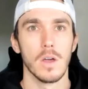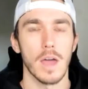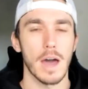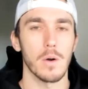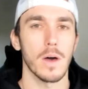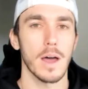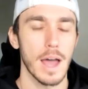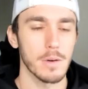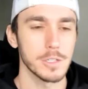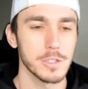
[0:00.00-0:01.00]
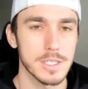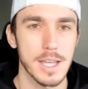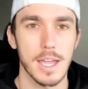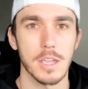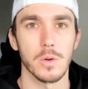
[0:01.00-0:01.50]
how how would you
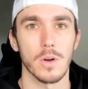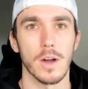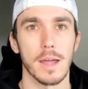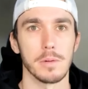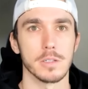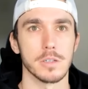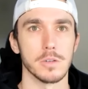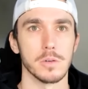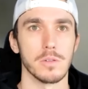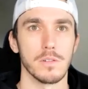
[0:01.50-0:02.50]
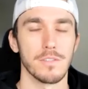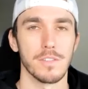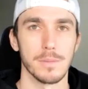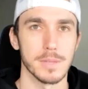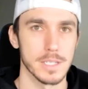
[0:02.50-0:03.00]
say you were able to
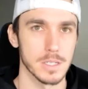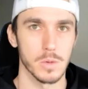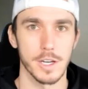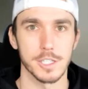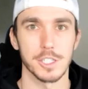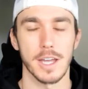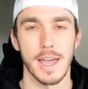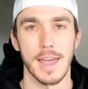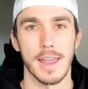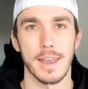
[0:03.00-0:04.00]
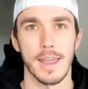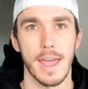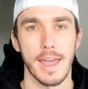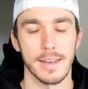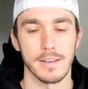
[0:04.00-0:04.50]
flip the switch and
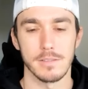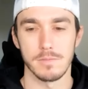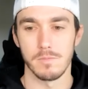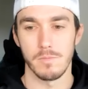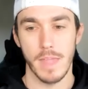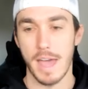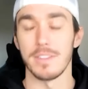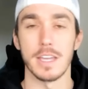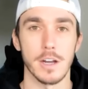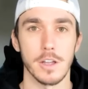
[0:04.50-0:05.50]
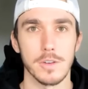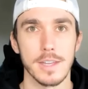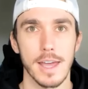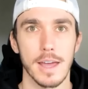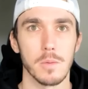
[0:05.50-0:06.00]
and have the year you did?